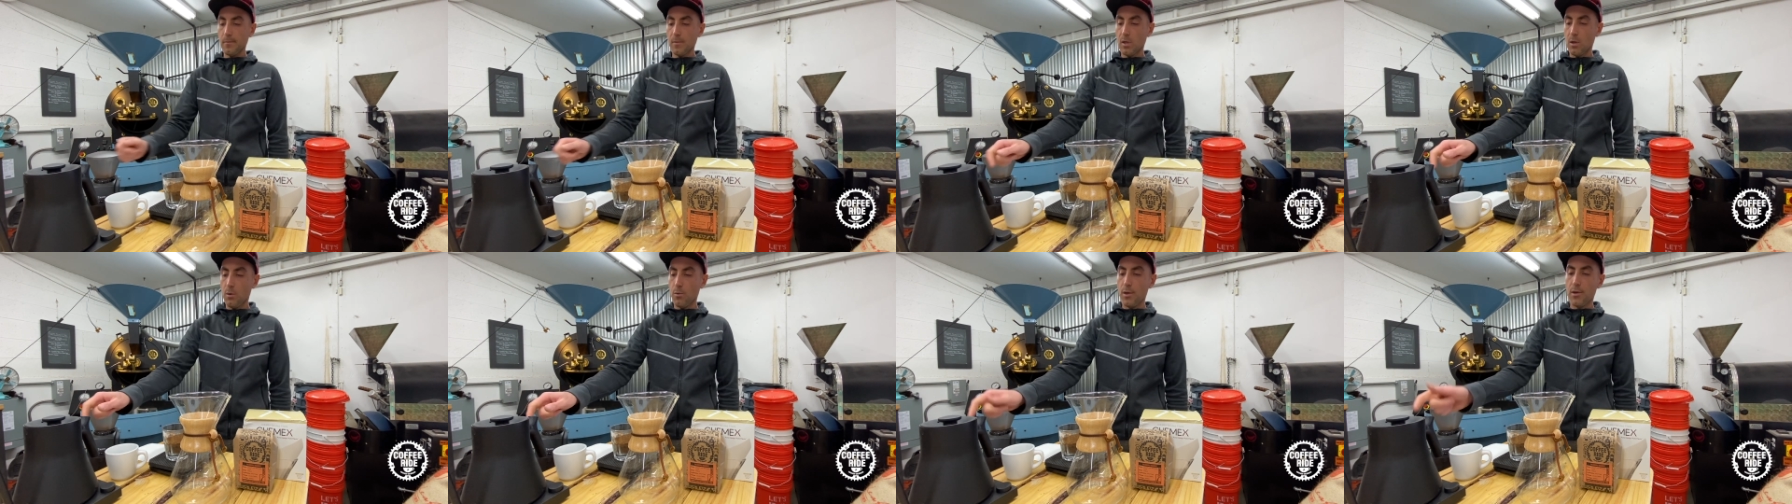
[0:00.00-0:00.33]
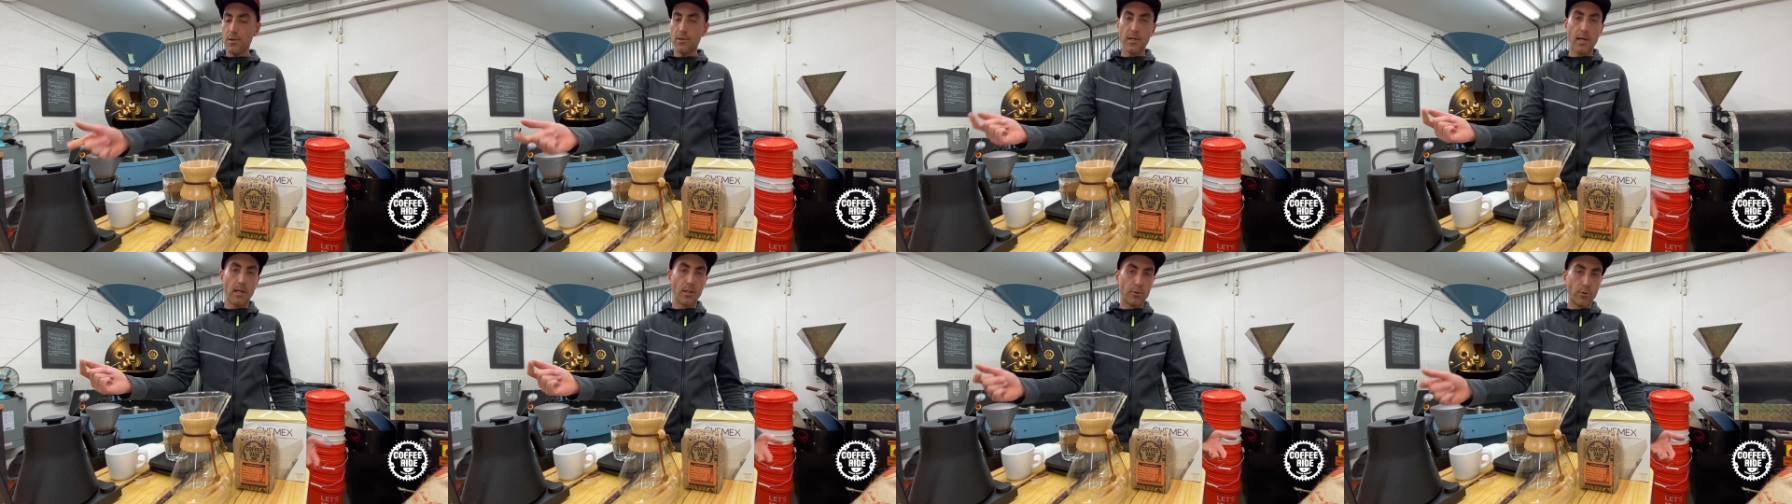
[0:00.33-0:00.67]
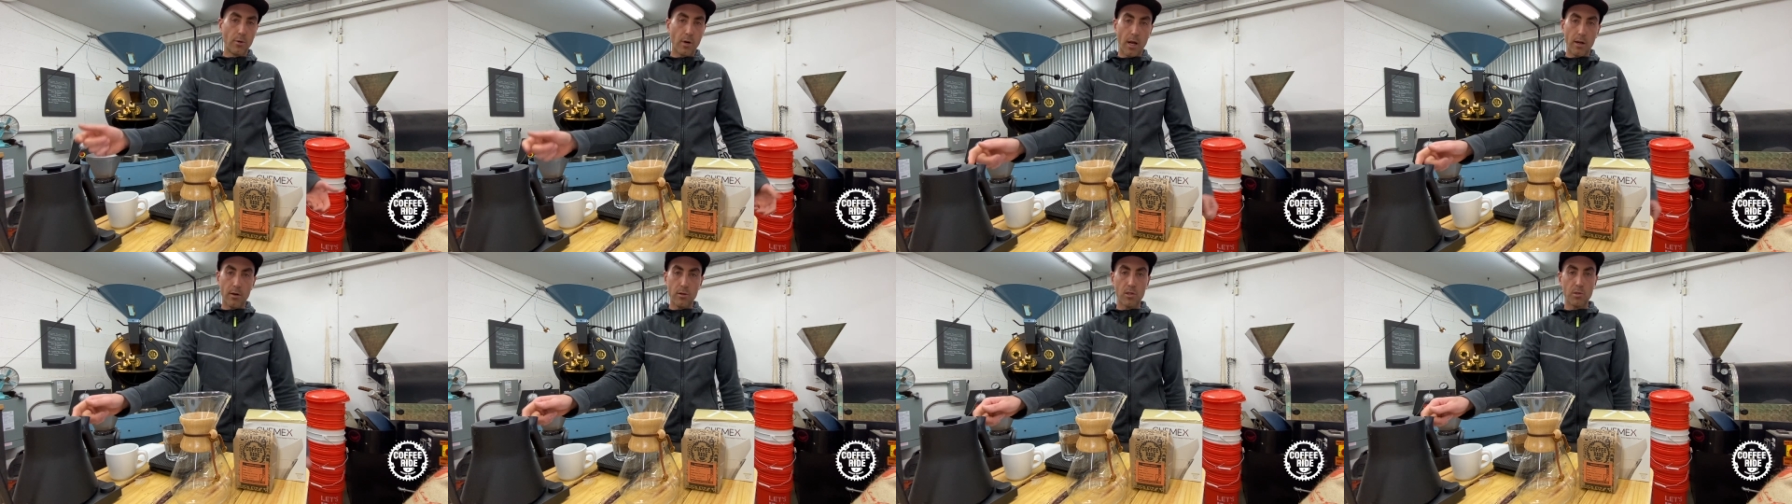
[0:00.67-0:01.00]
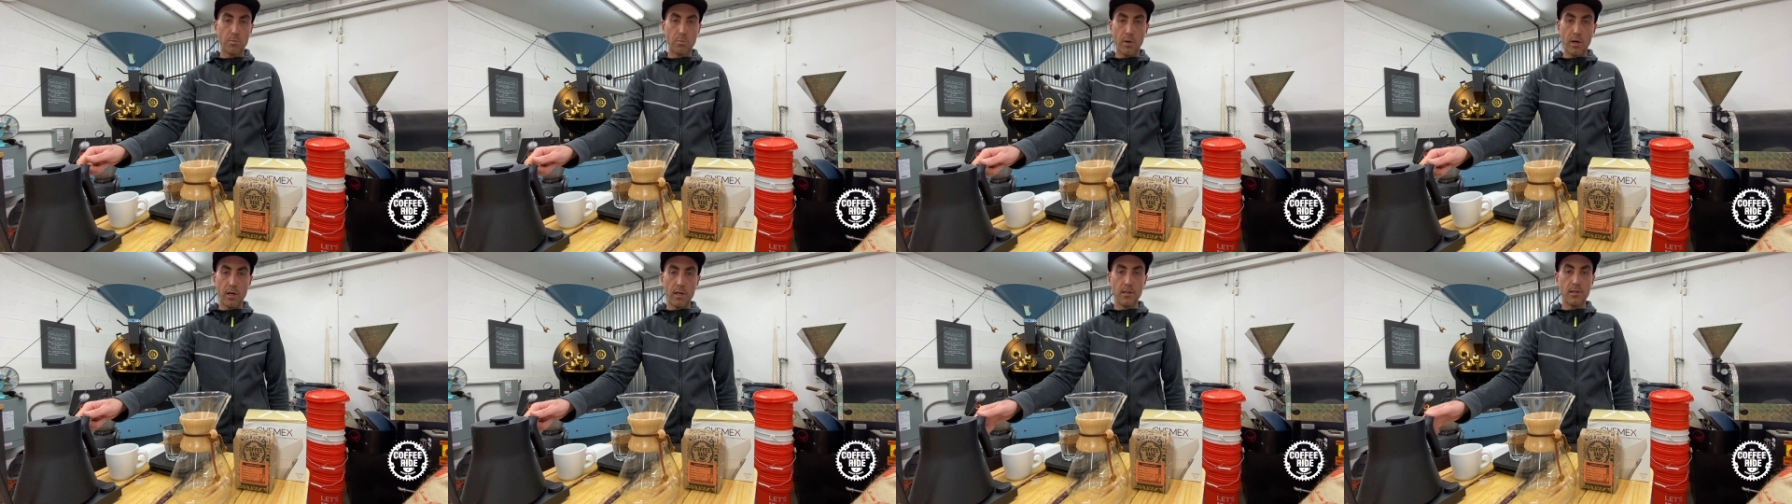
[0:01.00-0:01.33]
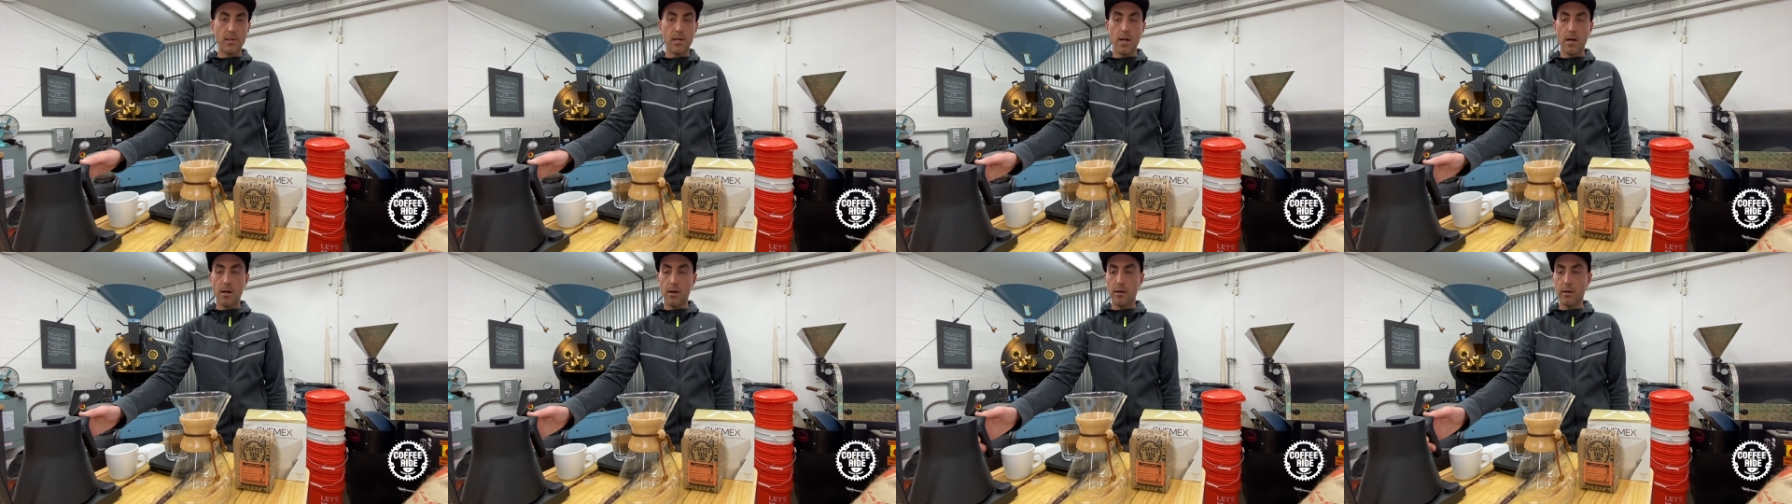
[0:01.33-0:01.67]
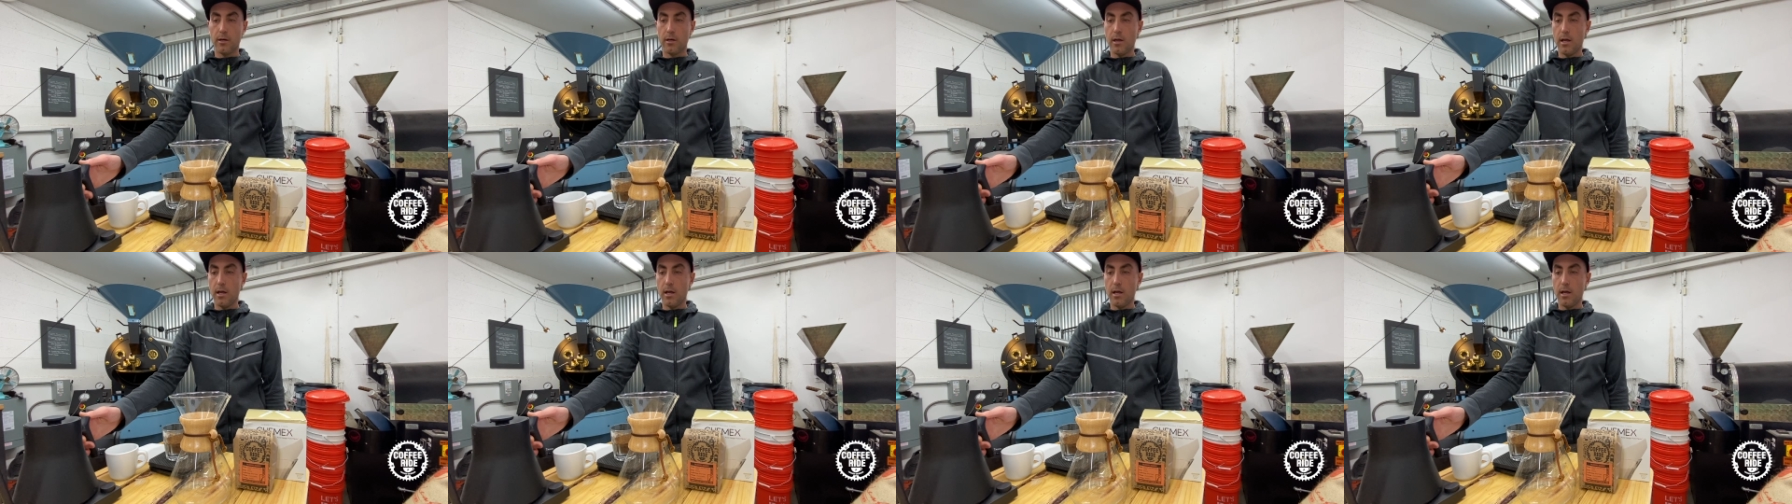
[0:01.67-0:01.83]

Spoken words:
We use Eldorado Springs here